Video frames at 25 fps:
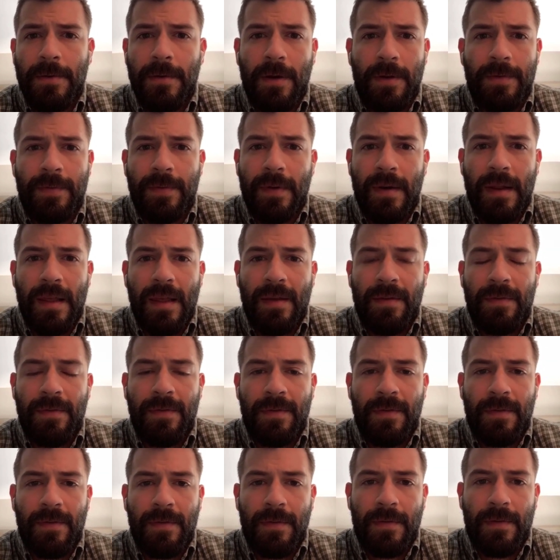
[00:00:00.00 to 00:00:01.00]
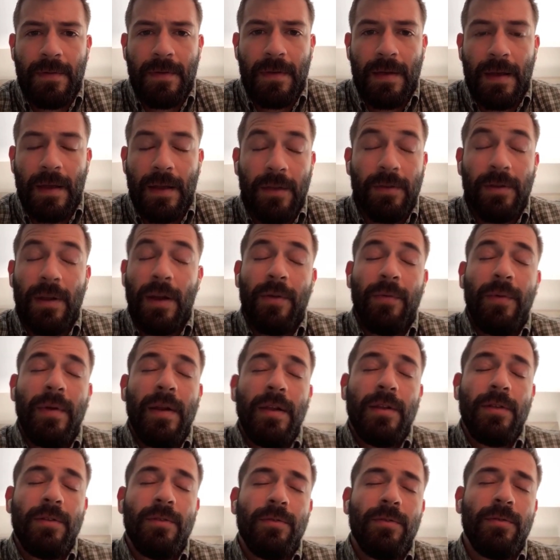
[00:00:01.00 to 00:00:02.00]
do not believe
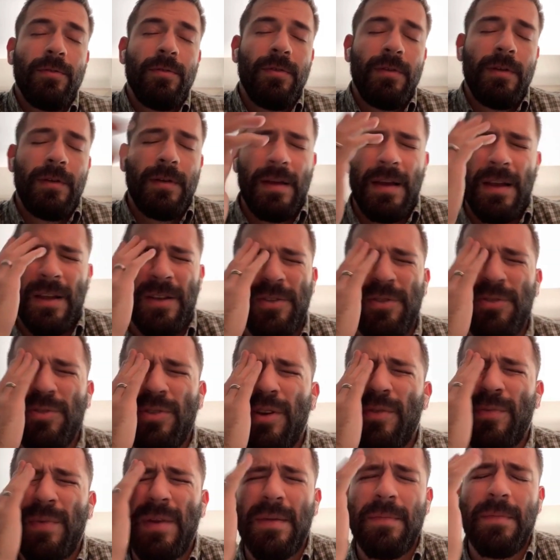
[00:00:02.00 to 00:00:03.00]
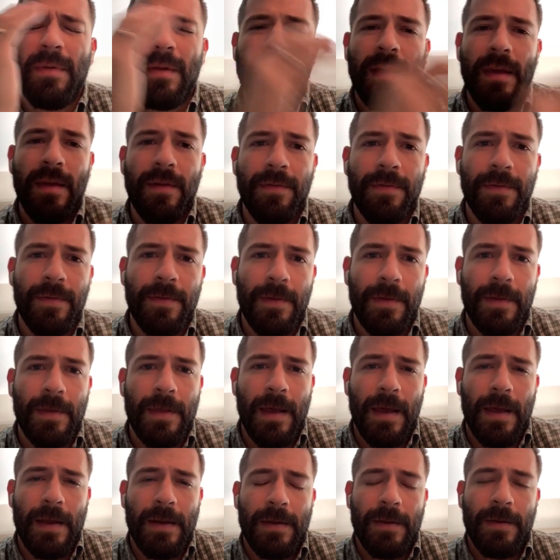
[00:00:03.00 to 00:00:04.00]
I do not really believe
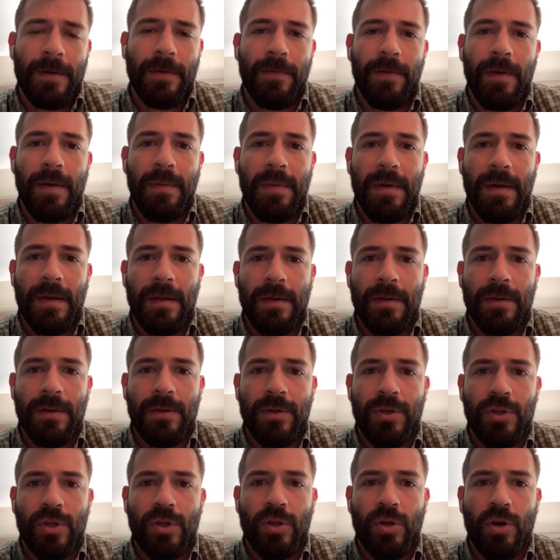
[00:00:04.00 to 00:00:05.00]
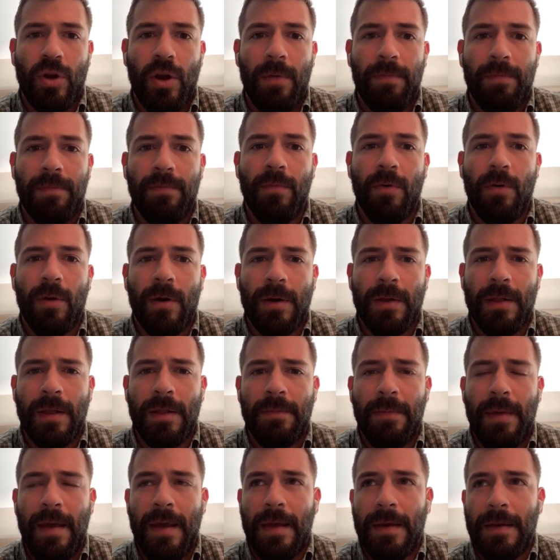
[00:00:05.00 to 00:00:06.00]
that women shop more
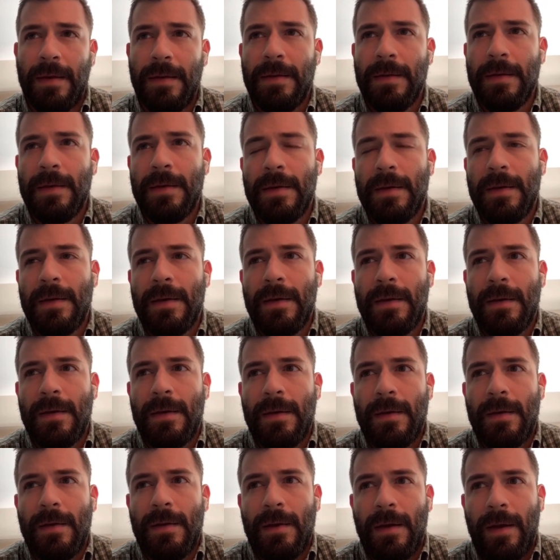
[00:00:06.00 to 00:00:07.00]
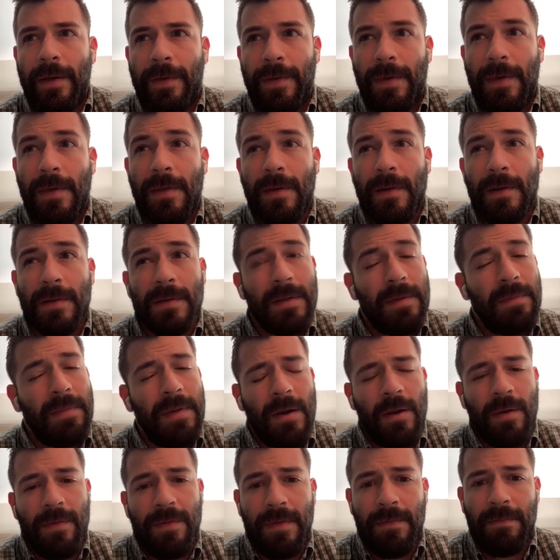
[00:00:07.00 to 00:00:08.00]
than men. I think there is a
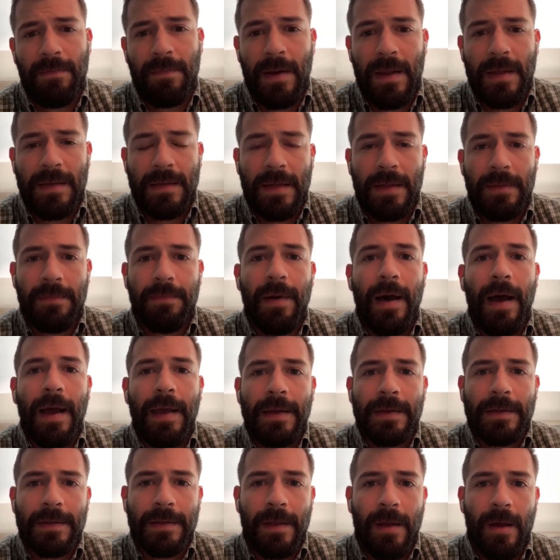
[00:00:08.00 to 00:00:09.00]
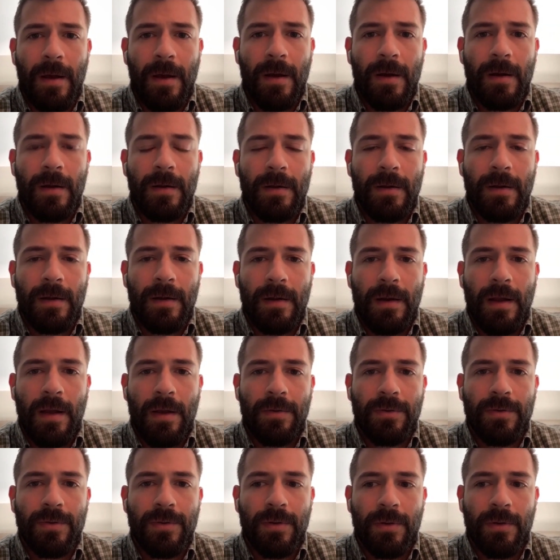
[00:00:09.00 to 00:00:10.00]
bit of implicit bias there, and
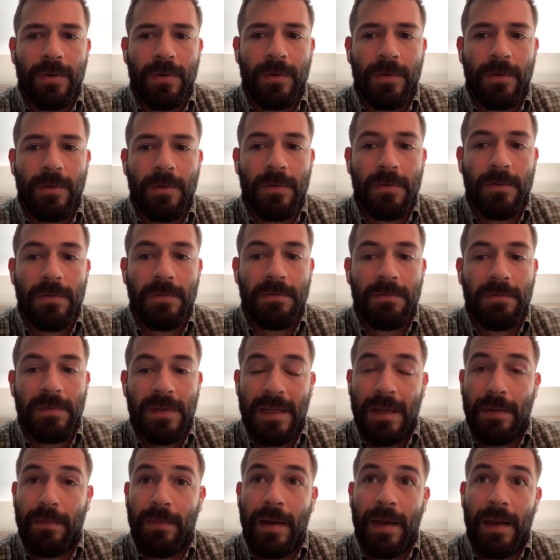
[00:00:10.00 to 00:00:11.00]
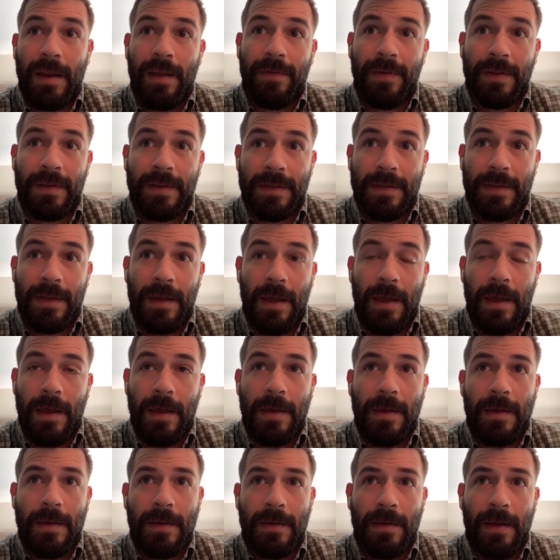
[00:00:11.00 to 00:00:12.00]
also some might even
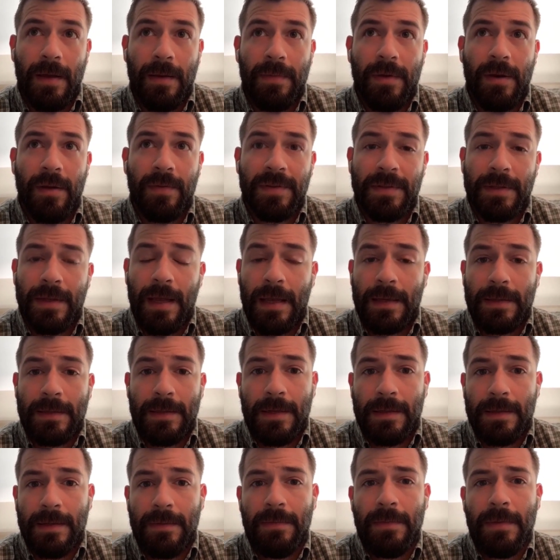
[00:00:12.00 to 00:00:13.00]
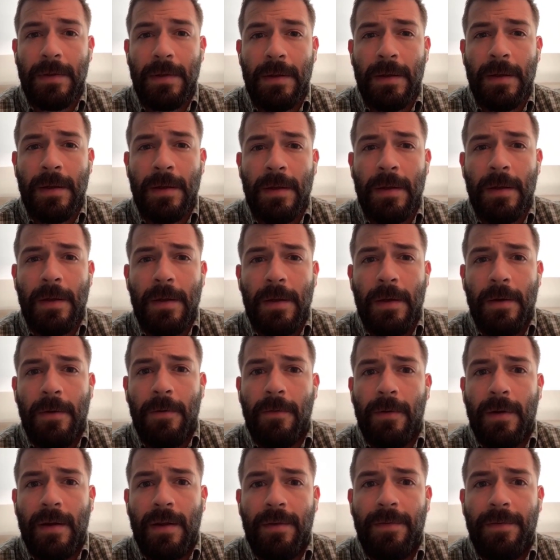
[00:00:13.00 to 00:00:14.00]
say a bit of sexism.
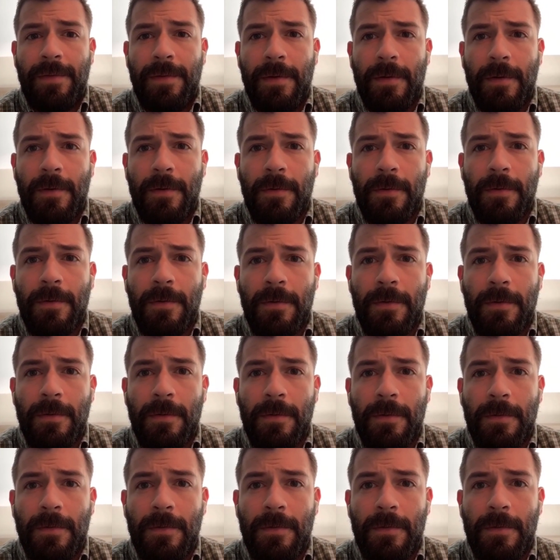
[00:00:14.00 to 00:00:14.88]
What I feel,